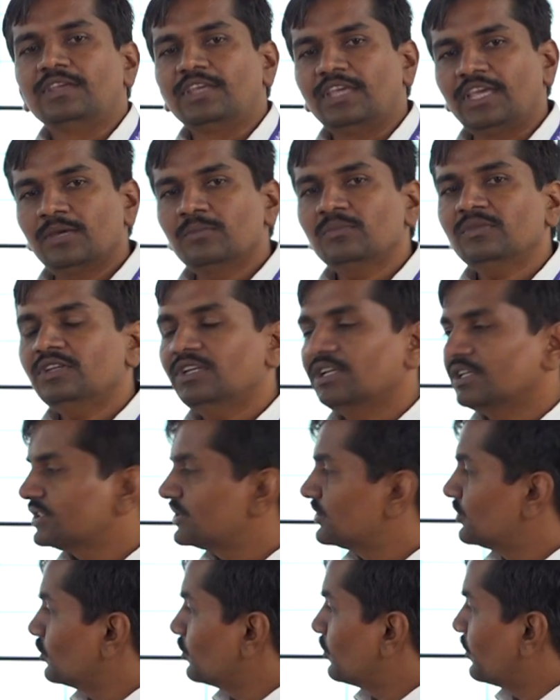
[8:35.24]
aim
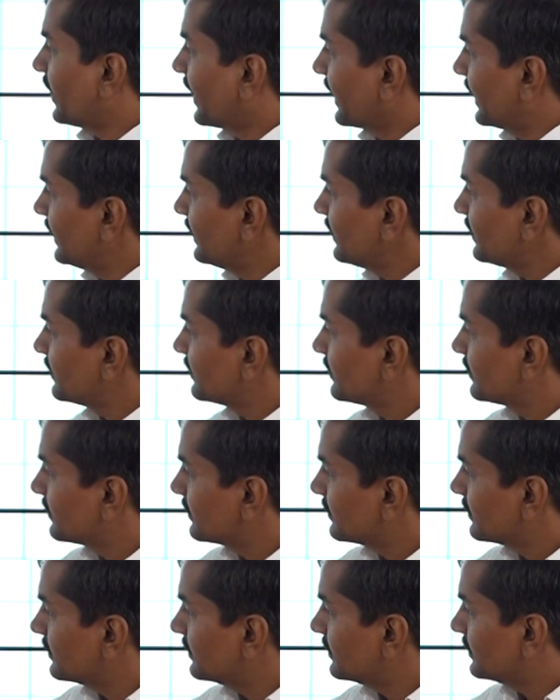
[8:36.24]
is to find
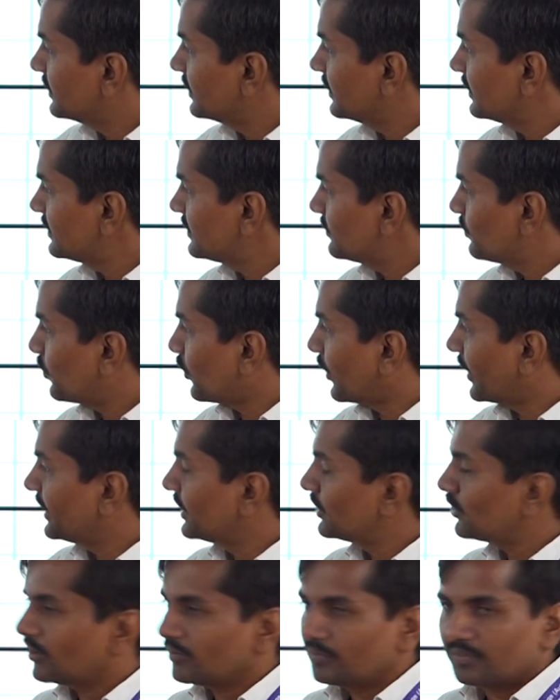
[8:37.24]
this
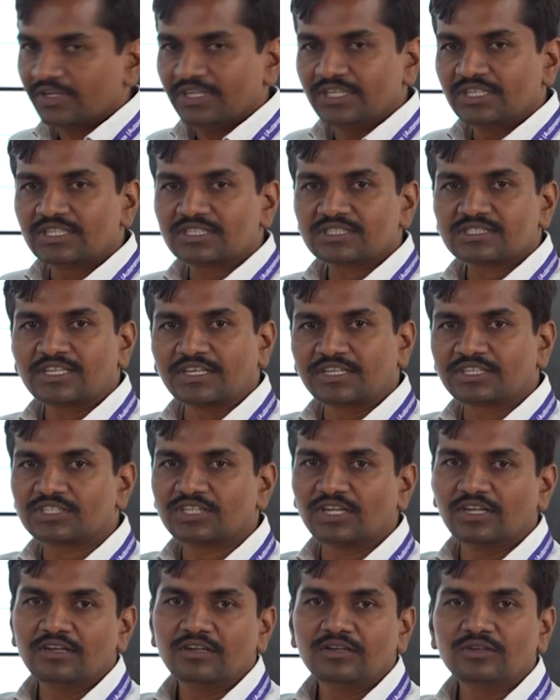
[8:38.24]
point of
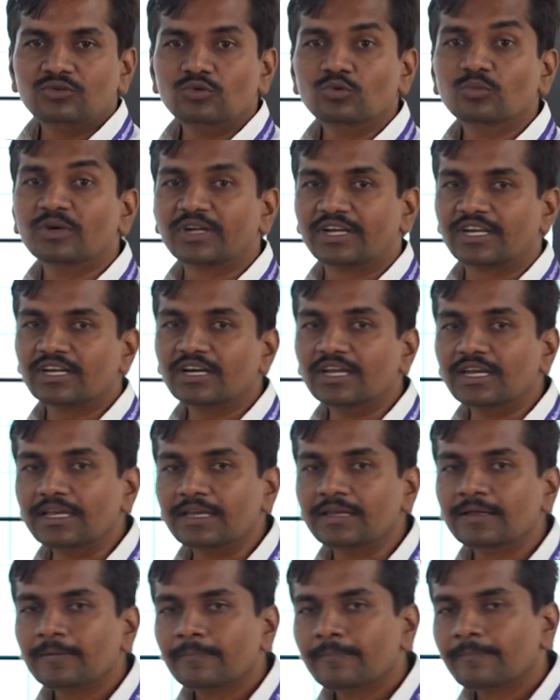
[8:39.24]
intersection numerically.